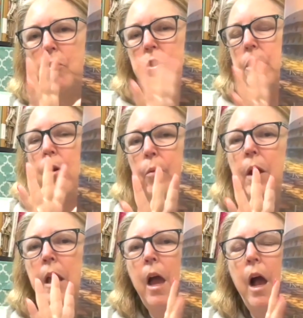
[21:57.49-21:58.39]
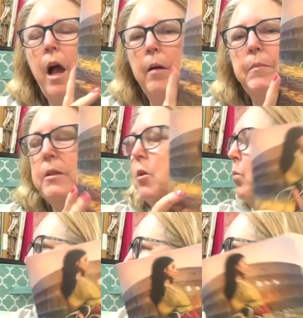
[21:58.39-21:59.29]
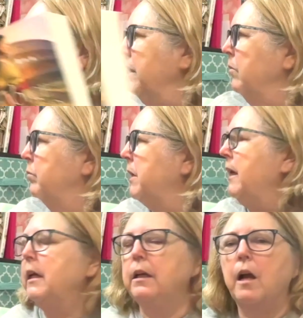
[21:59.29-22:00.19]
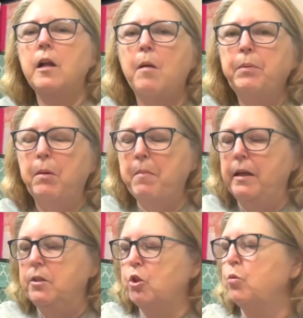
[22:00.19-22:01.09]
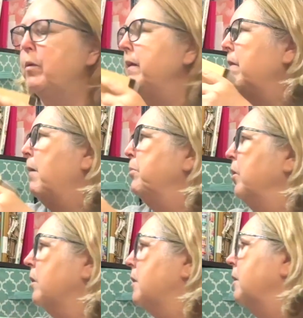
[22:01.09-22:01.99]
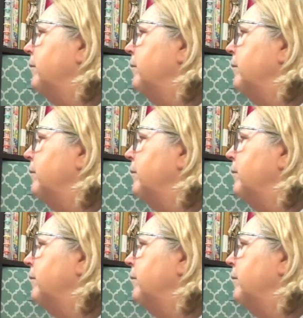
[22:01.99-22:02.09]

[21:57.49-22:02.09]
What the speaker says: So we'll be taking a couple of months to read that book.